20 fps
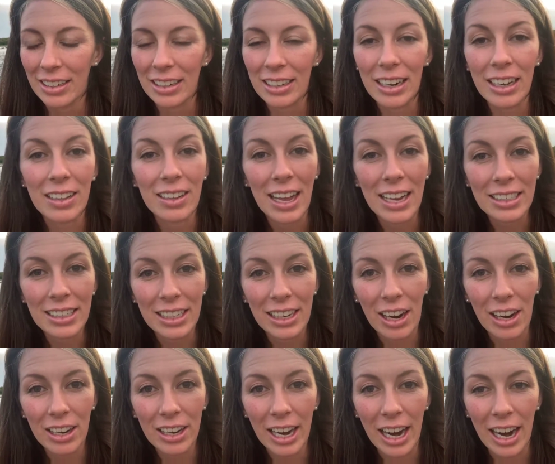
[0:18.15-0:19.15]
neglecting
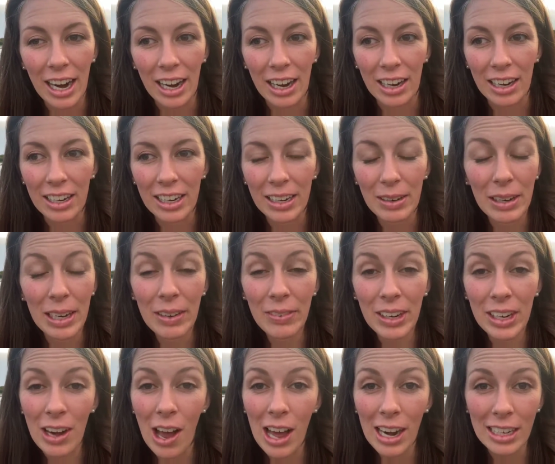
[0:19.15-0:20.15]
our care.
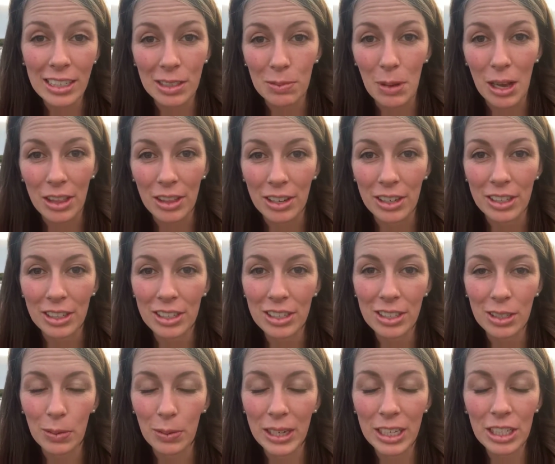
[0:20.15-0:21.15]
Even not as
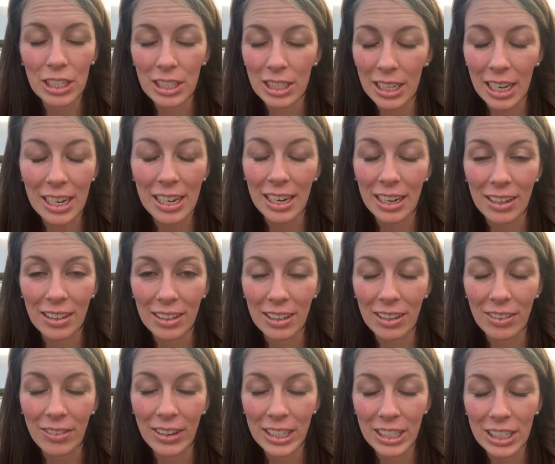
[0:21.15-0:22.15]
mothers, we just get
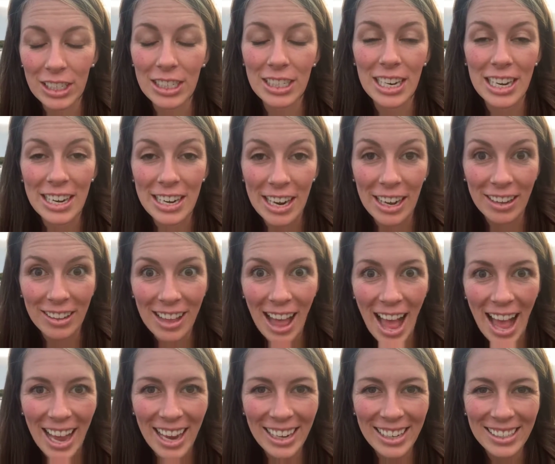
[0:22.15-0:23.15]
we just
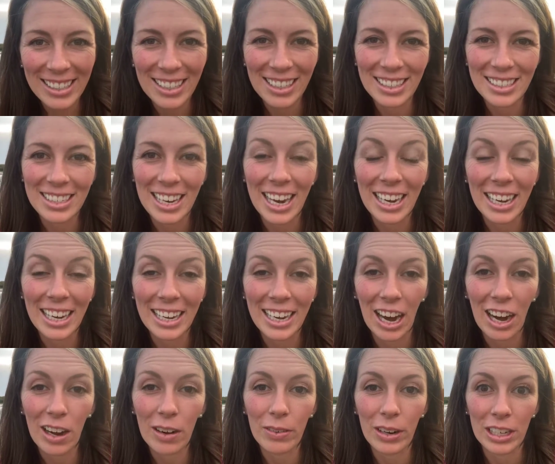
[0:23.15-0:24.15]
neglect taking
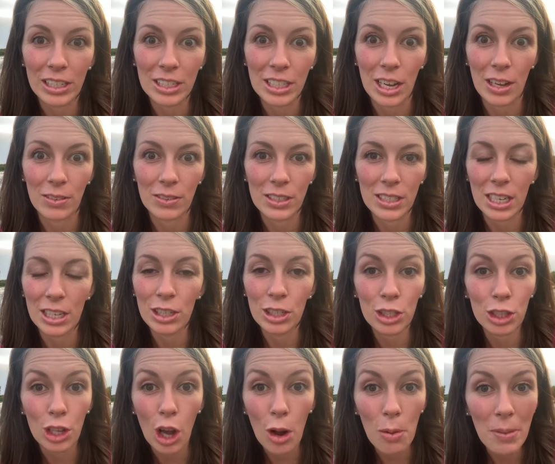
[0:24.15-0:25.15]
care of ourselves. There's
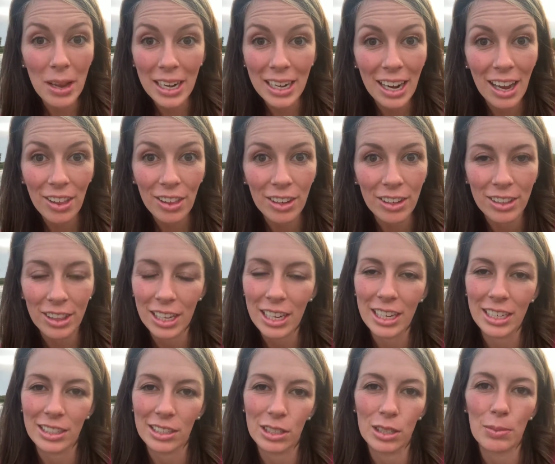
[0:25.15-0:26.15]
so many other
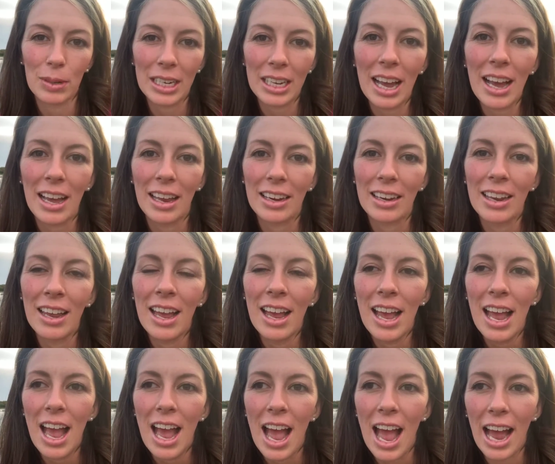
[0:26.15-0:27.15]
things to be done
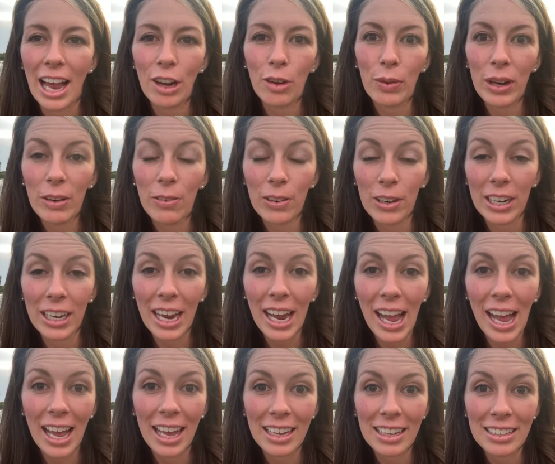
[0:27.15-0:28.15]
and we
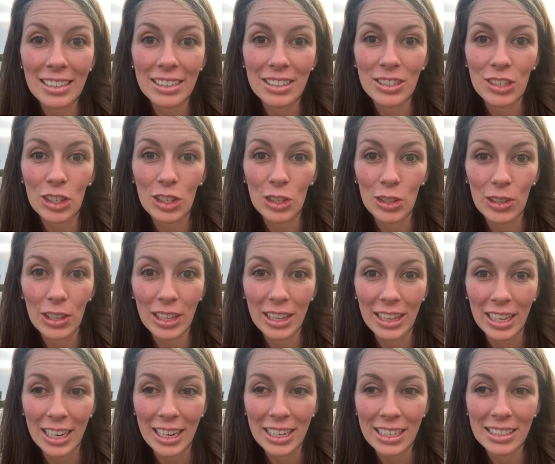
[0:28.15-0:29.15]
forget to do the
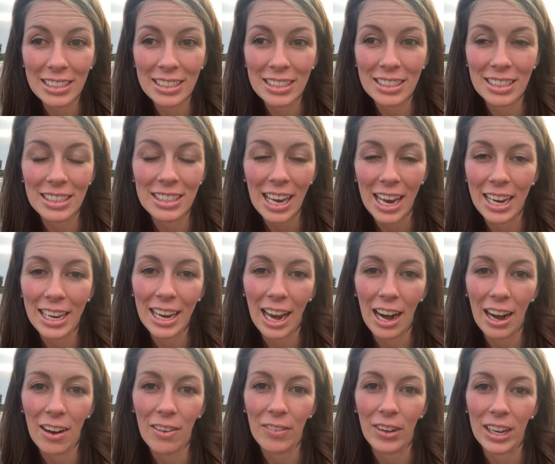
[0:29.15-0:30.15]
things to take
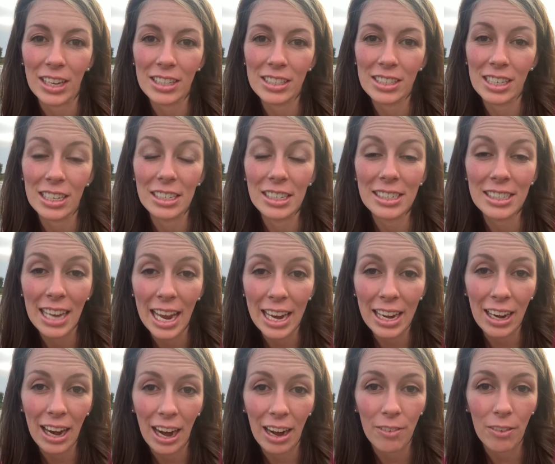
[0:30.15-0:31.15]
care of us and to take
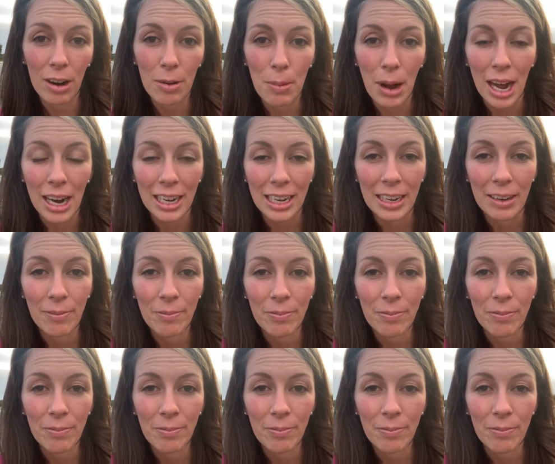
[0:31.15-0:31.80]
care of our body.